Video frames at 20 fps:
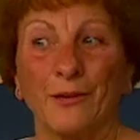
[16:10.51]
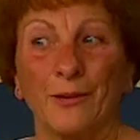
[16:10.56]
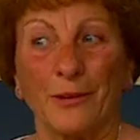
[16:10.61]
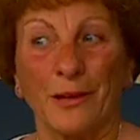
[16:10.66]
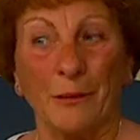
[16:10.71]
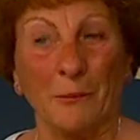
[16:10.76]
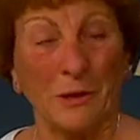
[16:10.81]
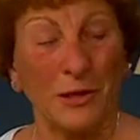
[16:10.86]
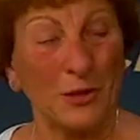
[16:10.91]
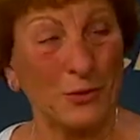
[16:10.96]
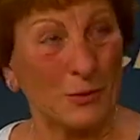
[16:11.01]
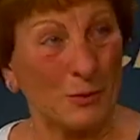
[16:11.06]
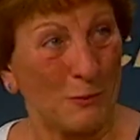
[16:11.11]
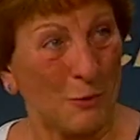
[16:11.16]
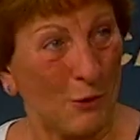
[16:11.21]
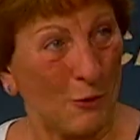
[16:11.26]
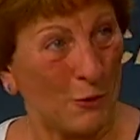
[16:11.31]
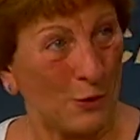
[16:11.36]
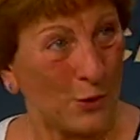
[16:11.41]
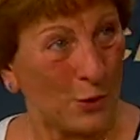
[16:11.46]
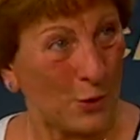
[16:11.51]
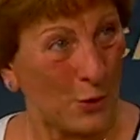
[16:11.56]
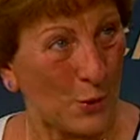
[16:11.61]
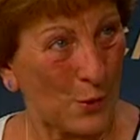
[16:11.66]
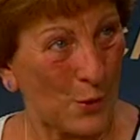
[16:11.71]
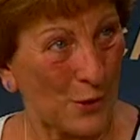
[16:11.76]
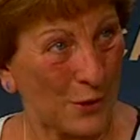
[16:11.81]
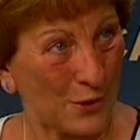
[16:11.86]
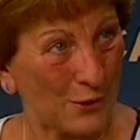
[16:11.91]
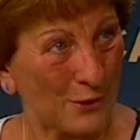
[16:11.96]
They might trip over the
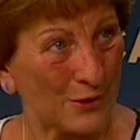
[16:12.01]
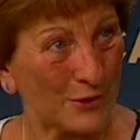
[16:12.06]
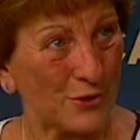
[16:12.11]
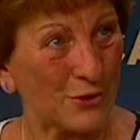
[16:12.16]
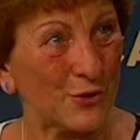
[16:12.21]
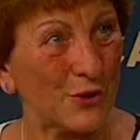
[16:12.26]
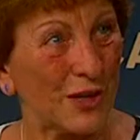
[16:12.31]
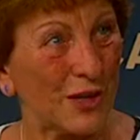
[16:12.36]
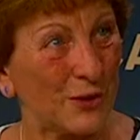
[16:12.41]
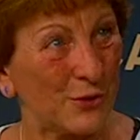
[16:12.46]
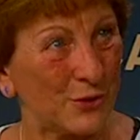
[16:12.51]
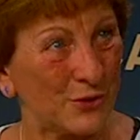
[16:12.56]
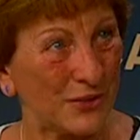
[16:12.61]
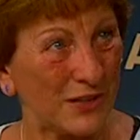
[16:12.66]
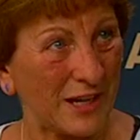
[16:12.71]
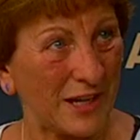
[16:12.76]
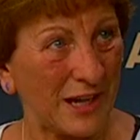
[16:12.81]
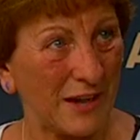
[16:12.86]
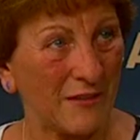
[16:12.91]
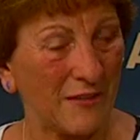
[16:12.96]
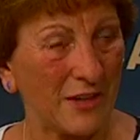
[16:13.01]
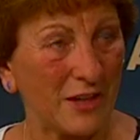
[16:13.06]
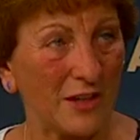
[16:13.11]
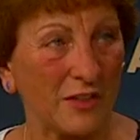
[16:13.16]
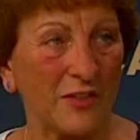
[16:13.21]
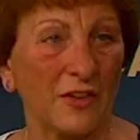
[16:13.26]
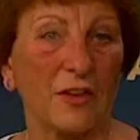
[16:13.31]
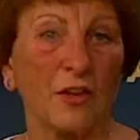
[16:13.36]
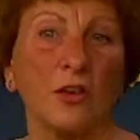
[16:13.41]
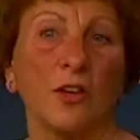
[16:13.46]
cord because they're not used to having
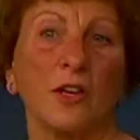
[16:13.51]
it there.